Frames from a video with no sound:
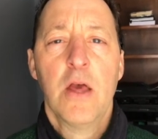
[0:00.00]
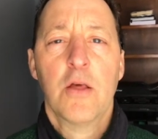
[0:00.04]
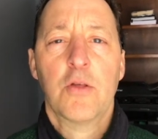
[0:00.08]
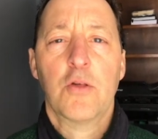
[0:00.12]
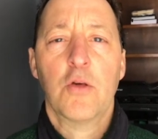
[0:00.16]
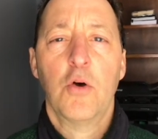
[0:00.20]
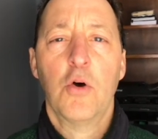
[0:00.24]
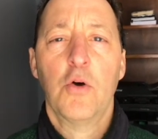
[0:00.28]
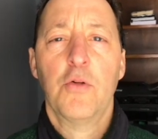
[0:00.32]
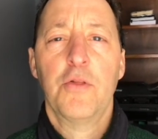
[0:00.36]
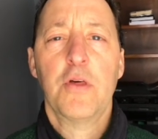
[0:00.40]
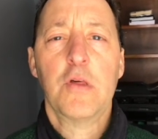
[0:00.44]

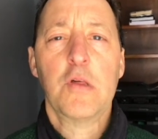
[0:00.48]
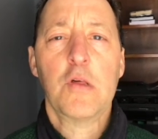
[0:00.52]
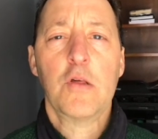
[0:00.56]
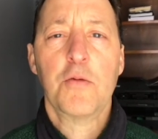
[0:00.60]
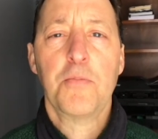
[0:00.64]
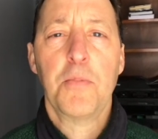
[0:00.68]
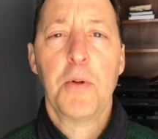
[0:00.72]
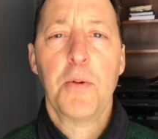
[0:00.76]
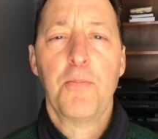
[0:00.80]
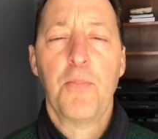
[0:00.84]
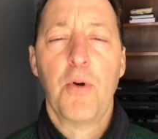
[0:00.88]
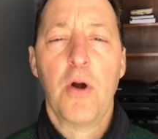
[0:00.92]
So this has
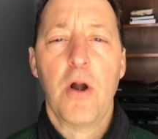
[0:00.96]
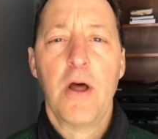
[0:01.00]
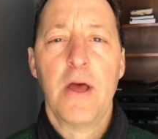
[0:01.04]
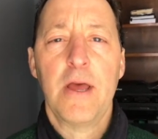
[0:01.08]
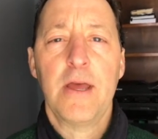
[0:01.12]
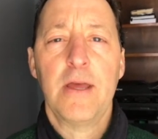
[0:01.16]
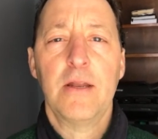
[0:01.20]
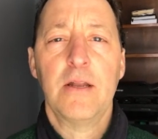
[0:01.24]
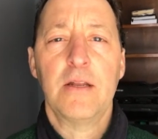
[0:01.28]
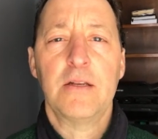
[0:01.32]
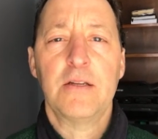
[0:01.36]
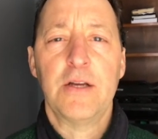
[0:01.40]
been
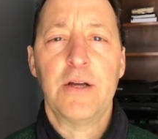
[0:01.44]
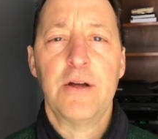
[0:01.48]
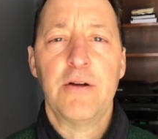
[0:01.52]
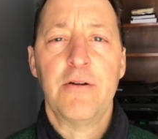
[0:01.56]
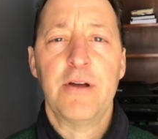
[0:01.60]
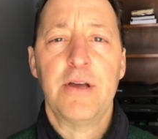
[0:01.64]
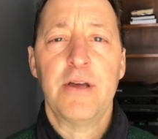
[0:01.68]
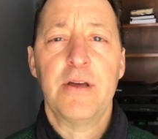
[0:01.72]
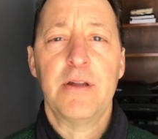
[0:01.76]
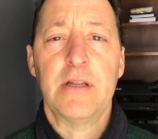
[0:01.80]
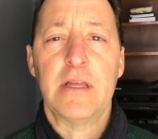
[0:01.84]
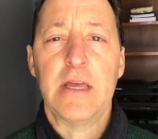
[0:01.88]
Brian
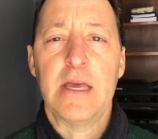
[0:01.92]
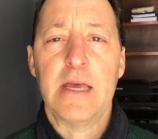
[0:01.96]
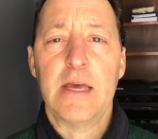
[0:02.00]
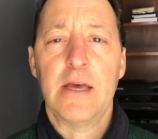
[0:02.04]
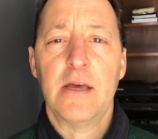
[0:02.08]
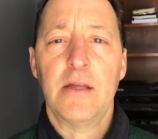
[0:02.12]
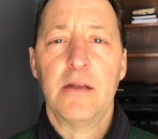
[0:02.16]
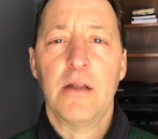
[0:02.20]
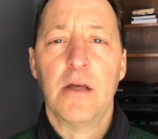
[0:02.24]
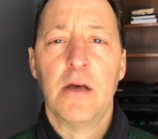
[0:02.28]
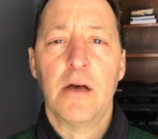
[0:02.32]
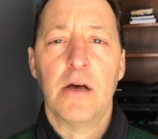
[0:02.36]
Terry,
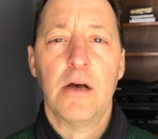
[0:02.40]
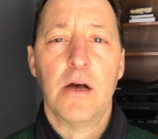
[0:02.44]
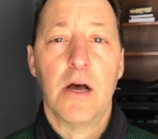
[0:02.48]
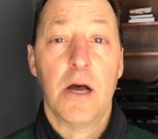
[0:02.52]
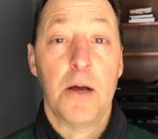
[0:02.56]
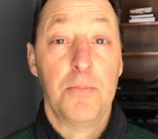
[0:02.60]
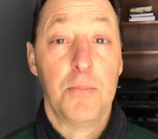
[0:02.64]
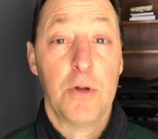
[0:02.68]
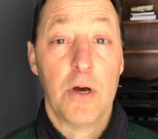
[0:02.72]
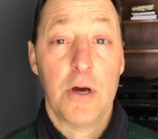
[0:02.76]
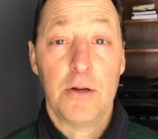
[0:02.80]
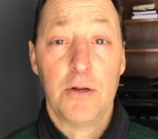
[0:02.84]
Again, uh,
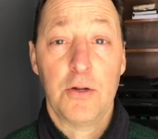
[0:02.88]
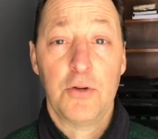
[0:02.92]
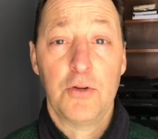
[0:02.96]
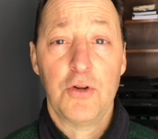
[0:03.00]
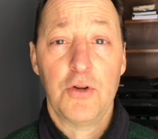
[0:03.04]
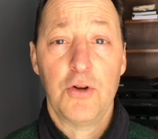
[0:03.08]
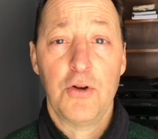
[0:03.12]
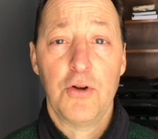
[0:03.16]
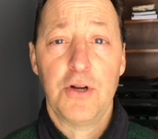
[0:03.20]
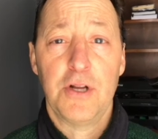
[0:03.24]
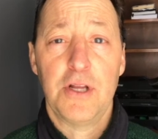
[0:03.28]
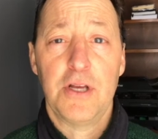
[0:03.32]
I'm not an
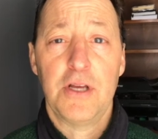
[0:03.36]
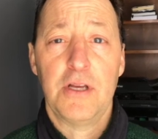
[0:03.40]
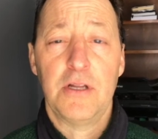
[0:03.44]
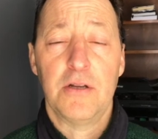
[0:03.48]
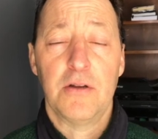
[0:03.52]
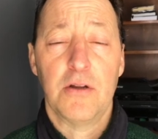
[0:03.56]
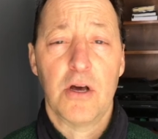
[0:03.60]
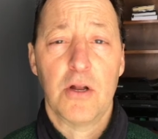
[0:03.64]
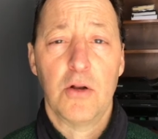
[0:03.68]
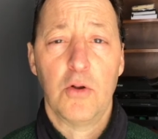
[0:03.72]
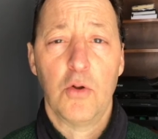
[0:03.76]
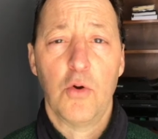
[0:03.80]
attorney,
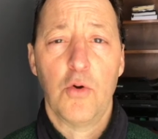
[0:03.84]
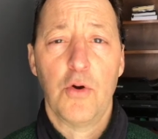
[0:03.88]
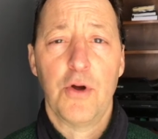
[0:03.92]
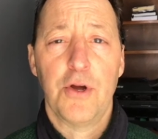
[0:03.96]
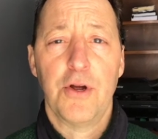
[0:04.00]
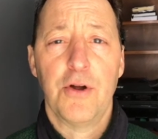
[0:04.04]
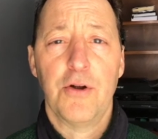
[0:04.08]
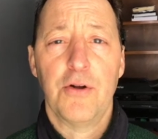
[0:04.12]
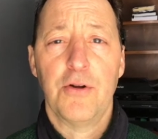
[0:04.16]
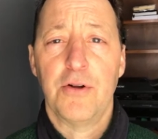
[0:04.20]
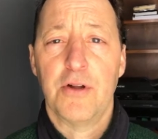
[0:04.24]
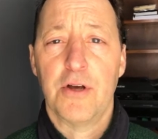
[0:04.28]
not a
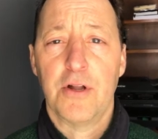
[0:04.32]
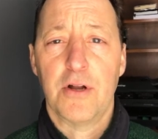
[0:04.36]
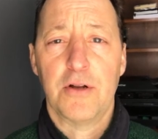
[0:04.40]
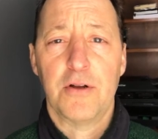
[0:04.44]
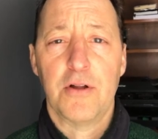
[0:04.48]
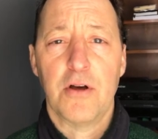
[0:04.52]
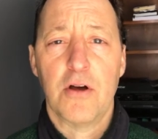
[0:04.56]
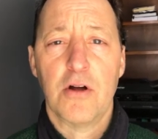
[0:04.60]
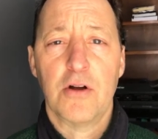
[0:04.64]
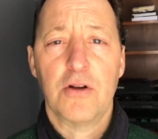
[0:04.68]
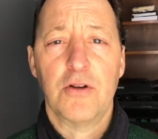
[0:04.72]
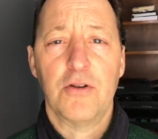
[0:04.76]
lawyer, not a
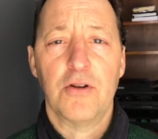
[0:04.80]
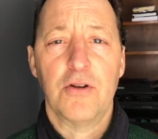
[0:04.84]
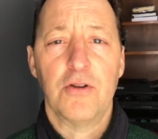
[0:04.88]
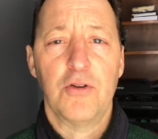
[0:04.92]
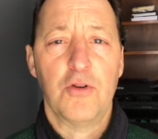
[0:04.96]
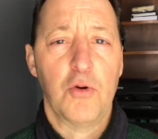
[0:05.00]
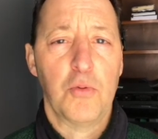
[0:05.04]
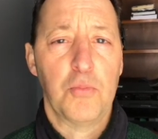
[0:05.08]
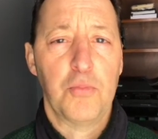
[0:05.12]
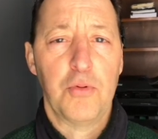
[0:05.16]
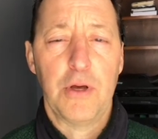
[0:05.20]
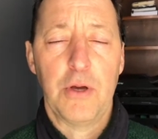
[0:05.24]
doctor.
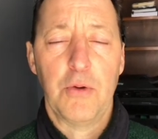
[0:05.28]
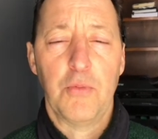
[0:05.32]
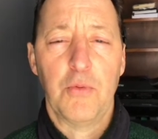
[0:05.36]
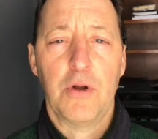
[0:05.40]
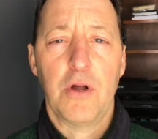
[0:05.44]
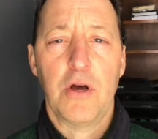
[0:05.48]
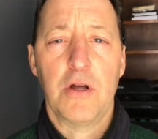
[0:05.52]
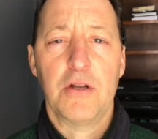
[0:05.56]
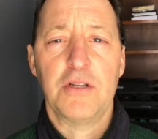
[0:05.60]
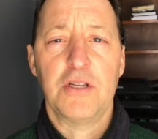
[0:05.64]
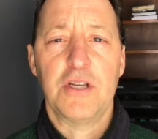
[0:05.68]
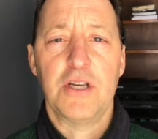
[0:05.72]
Don't play one
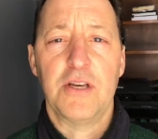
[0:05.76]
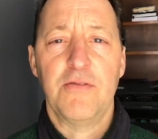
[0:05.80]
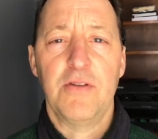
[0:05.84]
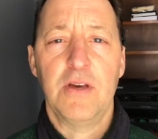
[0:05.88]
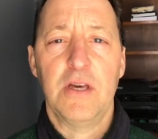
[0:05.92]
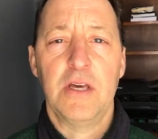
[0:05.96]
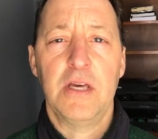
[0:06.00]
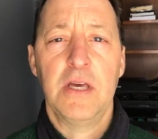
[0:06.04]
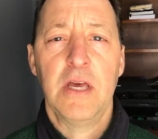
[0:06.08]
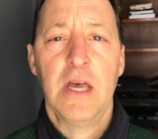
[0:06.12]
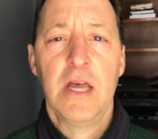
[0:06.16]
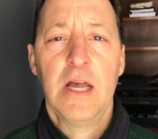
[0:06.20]
on
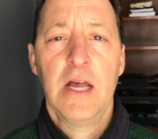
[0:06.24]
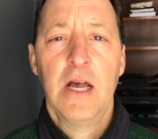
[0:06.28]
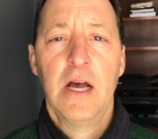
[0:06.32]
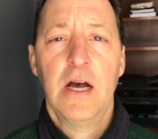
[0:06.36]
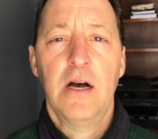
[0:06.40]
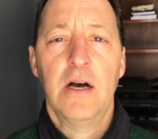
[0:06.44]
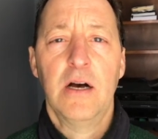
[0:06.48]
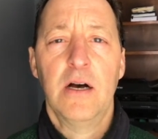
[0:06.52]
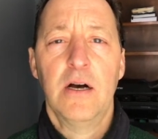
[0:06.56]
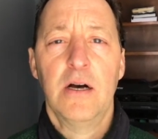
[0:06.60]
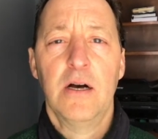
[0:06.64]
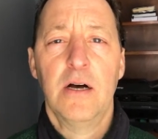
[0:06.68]
TV.
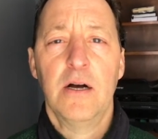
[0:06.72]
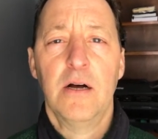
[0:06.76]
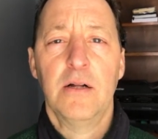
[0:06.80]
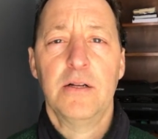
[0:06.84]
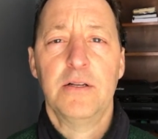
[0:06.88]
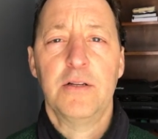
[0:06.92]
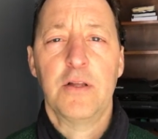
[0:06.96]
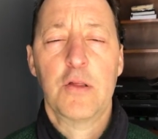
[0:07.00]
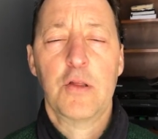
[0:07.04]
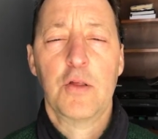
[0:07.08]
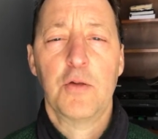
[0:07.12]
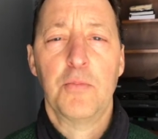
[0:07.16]
Uh,
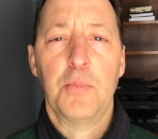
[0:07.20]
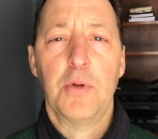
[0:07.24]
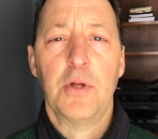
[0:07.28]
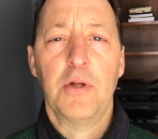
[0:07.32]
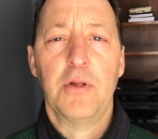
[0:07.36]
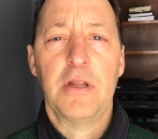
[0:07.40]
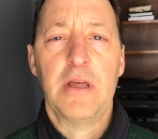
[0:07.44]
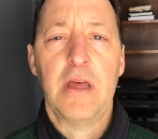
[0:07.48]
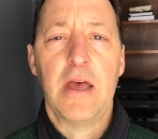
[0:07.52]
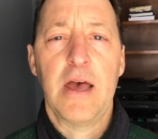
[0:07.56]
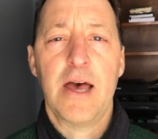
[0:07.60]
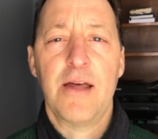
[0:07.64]

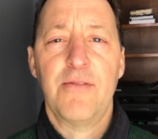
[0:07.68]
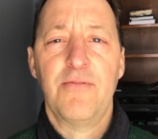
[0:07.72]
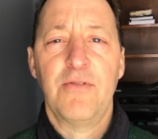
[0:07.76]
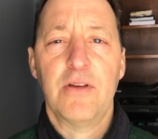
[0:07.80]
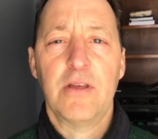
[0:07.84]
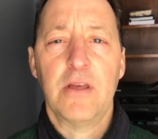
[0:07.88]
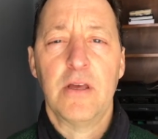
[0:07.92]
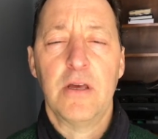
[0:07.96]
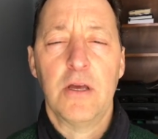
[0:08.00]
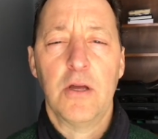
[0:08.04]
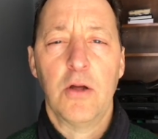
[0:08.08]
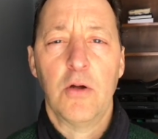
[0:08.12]
disability
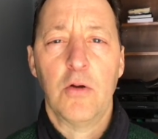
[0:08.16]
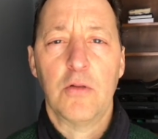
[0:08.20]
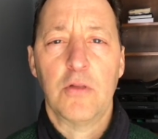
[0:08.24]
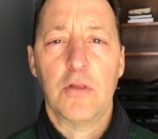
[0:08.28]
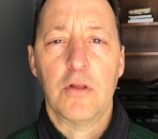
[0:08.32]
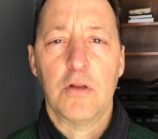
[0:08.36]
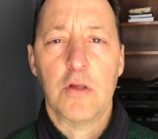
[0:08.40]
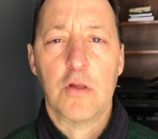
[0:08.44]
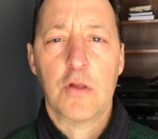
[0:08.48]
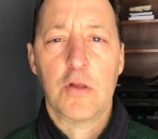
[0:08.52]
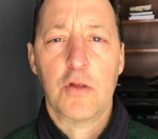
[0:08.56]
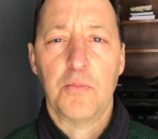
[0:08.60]
advocate here at the
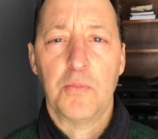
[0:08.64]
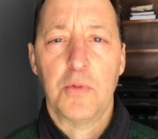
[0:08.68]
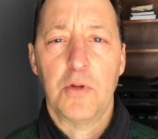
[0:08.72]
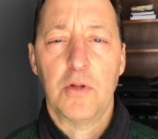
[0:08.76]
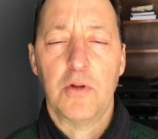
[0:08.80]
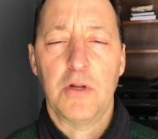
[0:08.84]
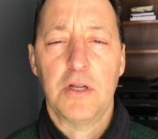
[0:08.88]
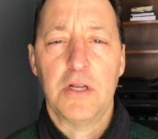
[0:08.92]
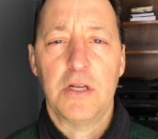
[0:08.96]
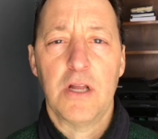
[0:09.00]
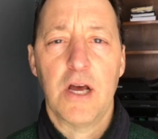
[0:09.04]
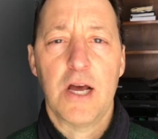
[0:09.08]

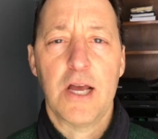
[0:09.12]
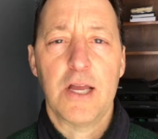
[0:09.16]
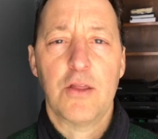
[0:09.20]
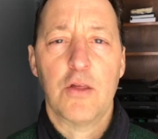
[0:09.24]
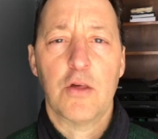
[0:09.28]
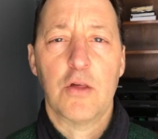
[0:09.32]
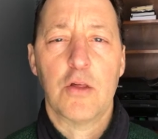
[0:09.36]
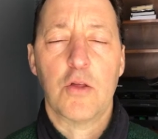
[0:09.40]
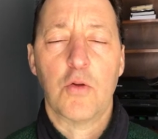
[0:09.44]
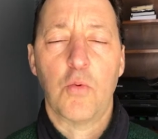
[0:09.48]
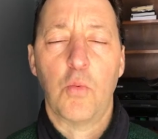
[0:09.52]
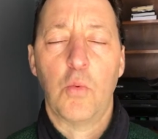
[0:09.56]
Disability
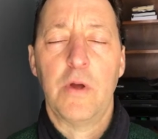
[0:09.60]
Digest.